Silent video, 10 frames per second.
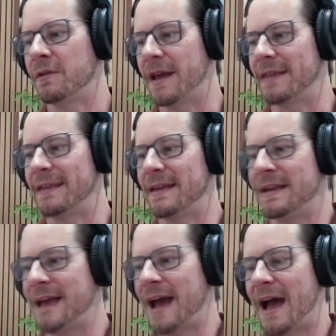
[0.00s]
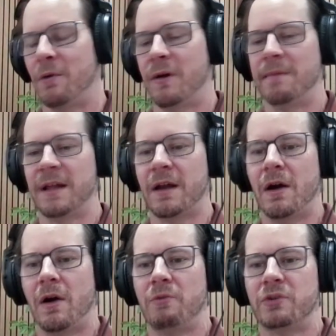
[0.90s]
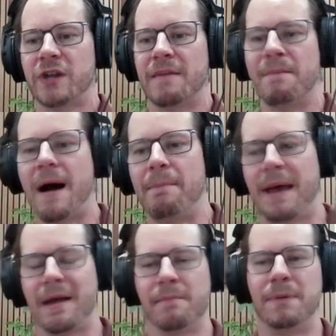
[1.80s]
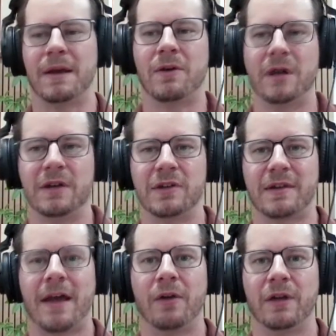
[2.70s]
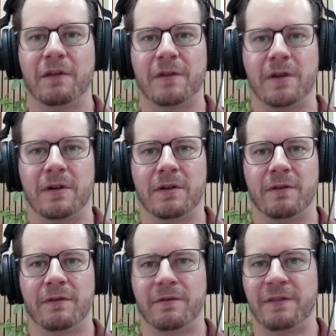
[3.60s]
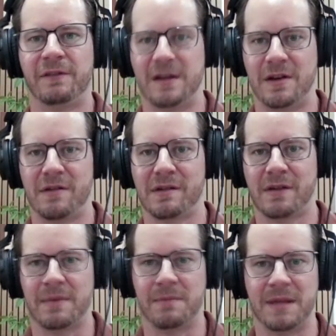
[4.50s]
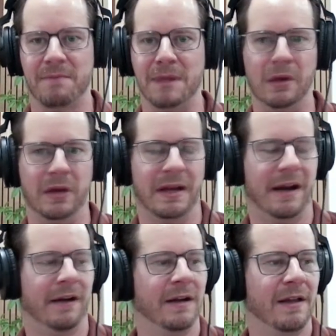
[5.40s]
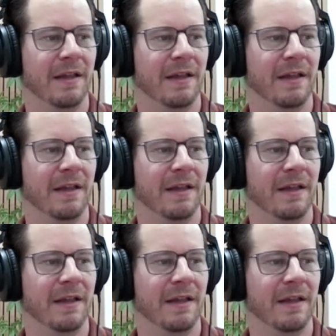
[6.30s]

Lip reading: like the guy where I'm like, oh, I wish I had bought Bitcoin and just held it for 15 years so I could be a millionaire.